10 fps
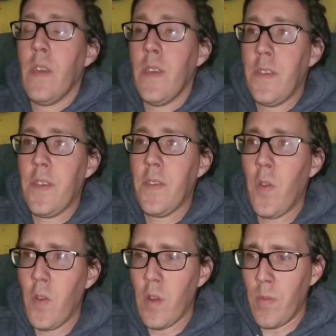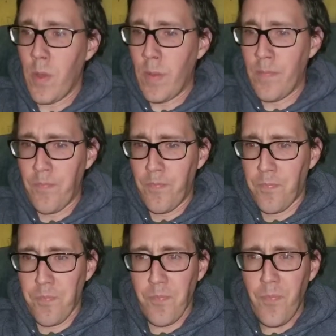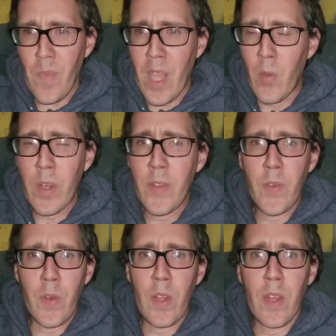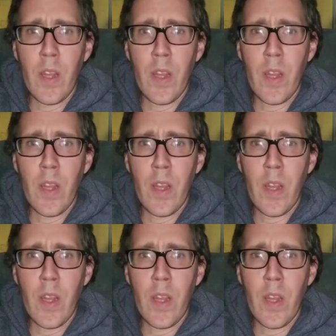just horrible. I went into